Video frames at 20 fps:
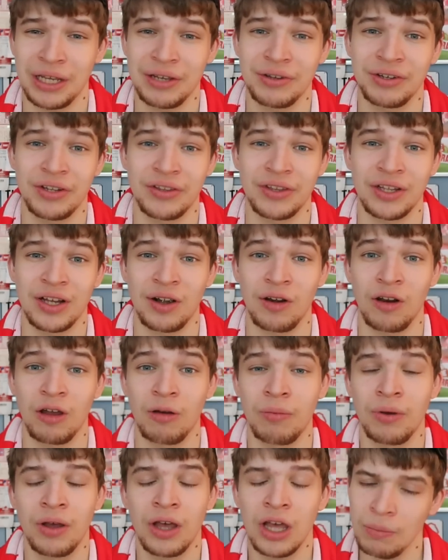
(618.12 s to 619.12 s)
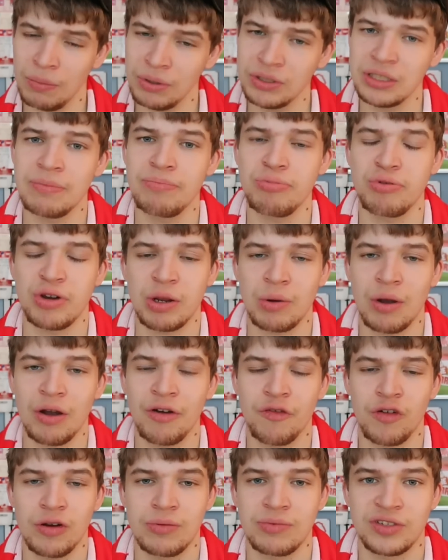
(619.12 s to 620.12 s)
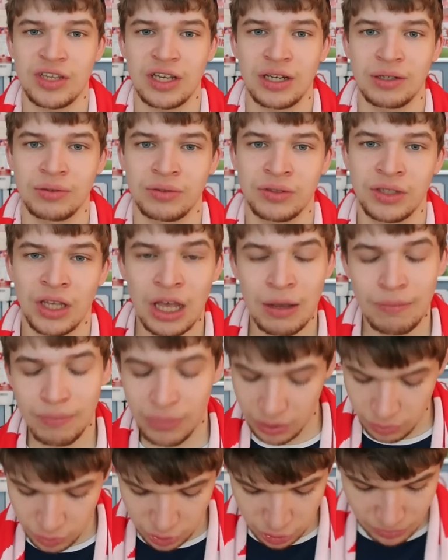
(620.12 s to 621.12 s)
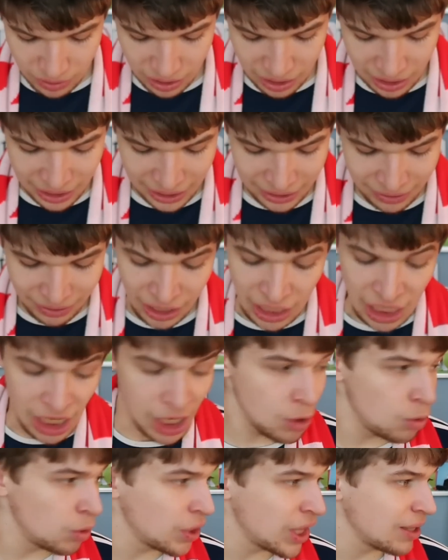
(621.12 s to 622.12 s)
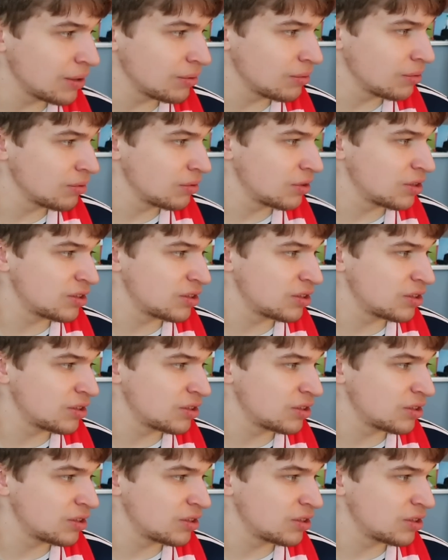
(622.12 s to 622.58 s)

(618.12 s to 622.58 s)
period at the club, but did pretty well for themselves. But ultimately, we then